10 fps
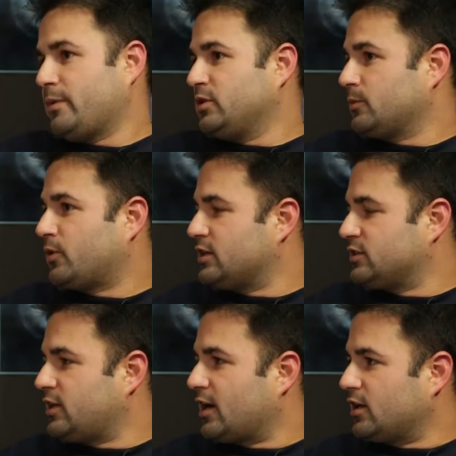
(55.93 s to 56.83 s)
maybe surprise
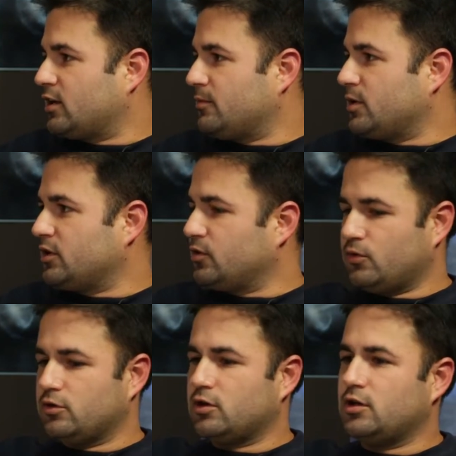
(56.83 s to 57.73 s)
attack an enemy
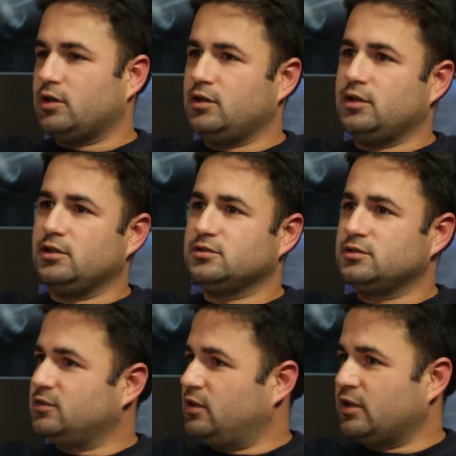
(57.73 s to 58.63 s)
or
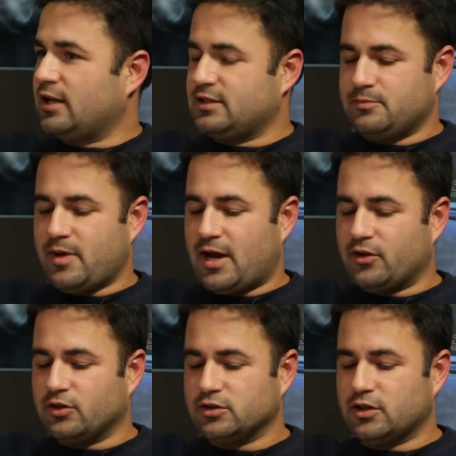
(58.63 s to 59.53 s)
engage in
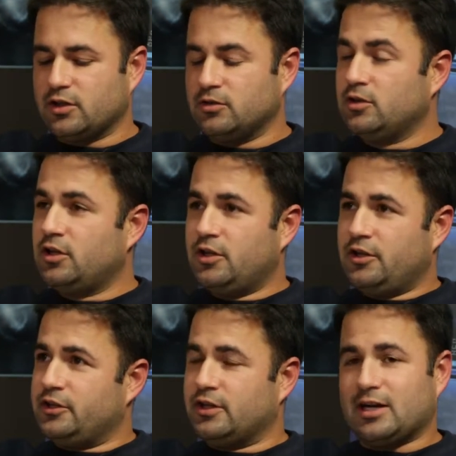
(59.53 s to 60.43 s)
battle, you know,
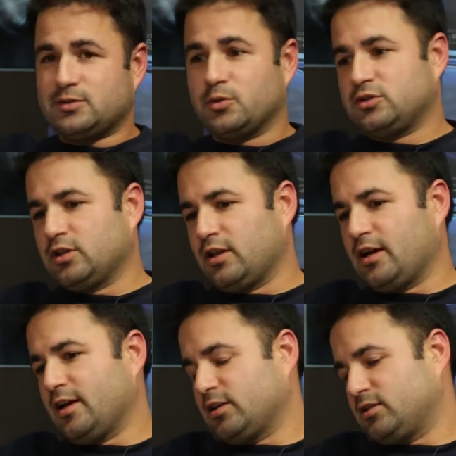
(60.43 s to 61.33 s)
you're not supposed to
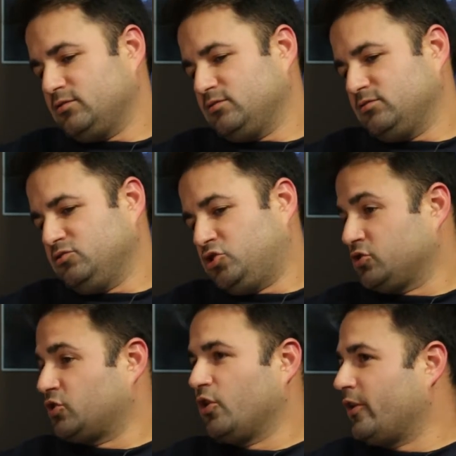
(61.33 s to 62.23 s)
like
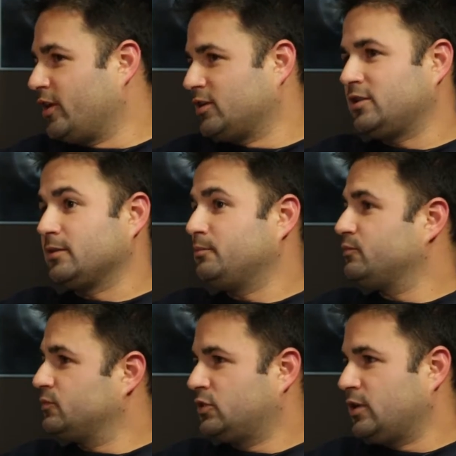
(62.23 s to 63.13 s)
just go there
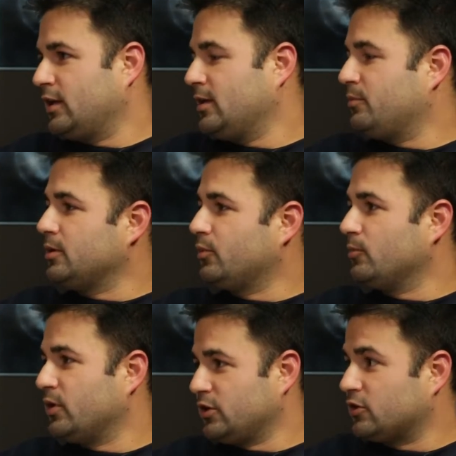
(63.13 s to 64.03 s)
to hit
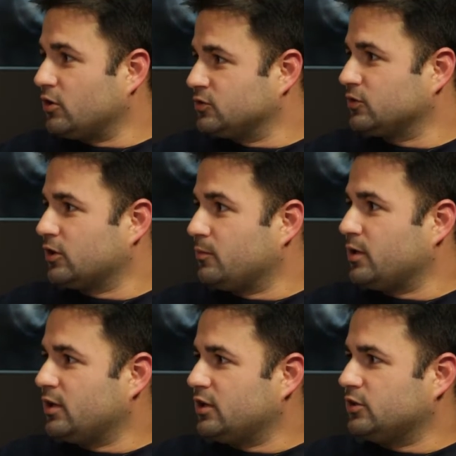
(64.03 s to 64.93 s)
people, but also going to
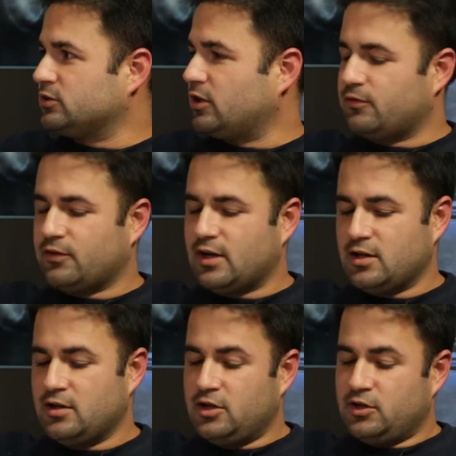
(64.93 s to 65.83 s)
be hit yourself,
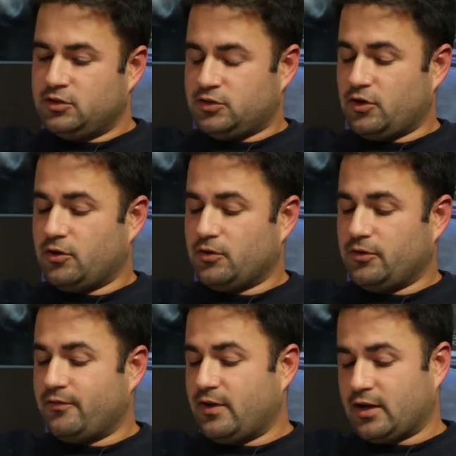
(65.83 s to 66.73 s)
right? So
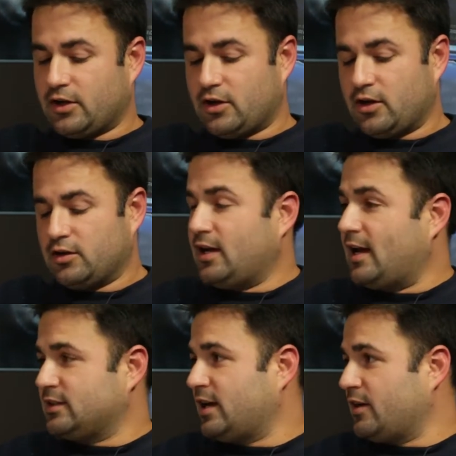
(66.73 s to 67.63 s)
the Vanguard,
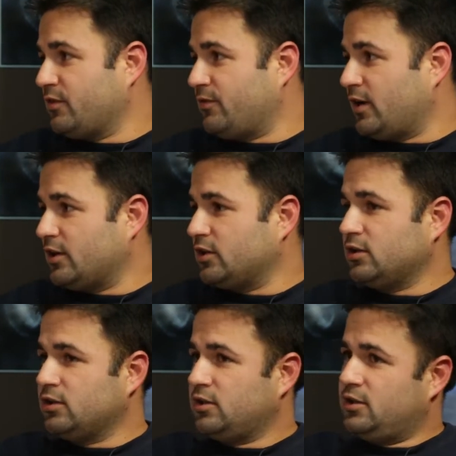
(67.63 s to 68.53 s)
as a heavy
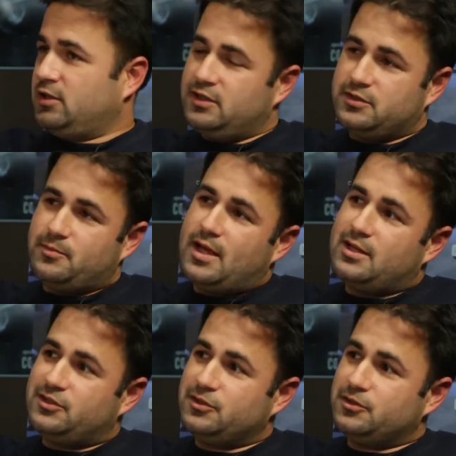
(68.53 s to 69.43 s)
fighter, is
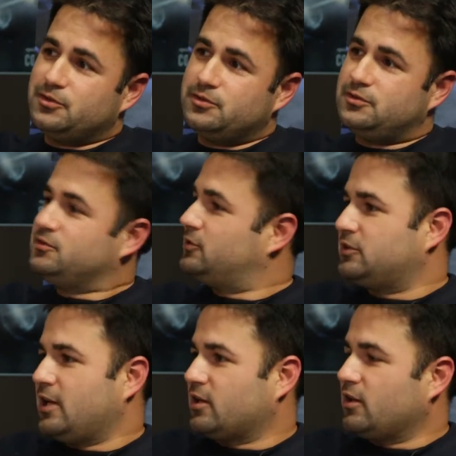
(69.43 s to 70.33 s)
meant to
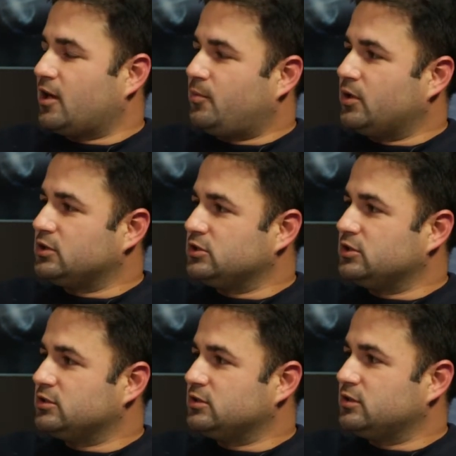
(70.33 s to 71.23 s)
take a lot of
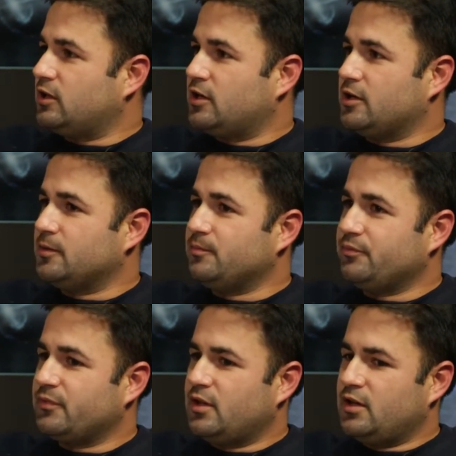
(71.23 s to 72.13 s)
punches
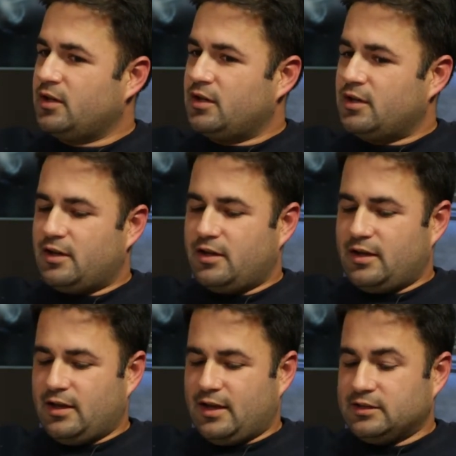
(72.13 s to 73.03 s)

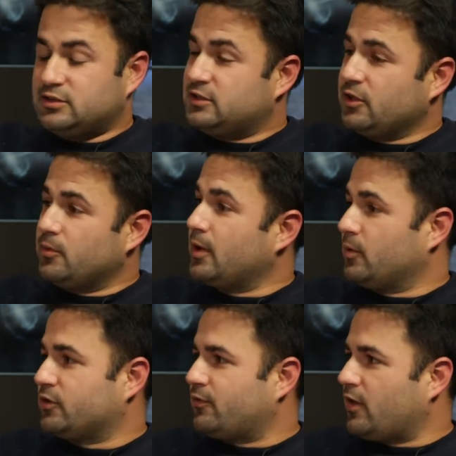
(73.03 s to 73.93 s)
and still be
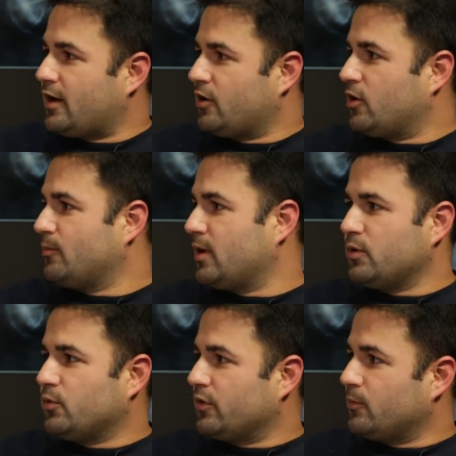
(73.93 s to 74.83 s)
able to fly home,
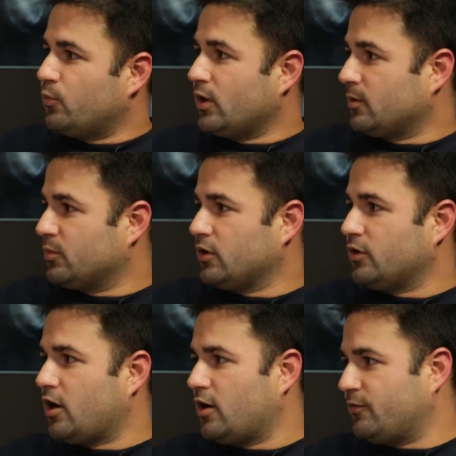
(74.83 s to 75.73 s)
maybe with a wing
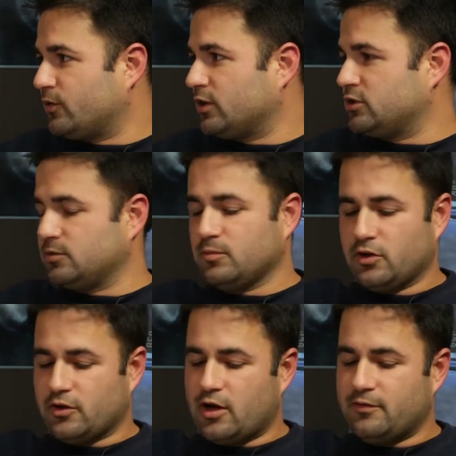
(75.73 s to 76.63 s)
blown off or an engine
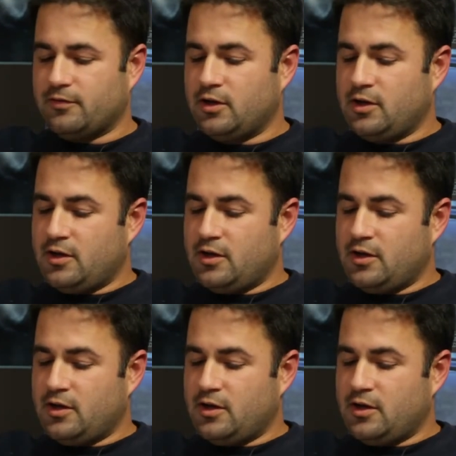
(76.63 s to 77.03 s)
blown off.